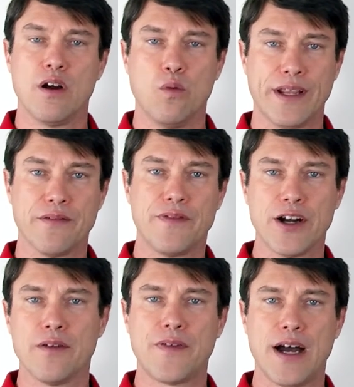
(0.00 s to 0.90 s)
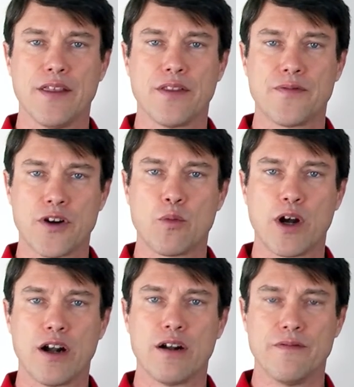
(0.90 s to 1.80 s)
We can verify that the
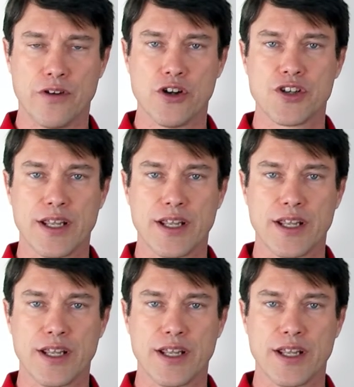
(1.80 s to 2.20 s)
firmware version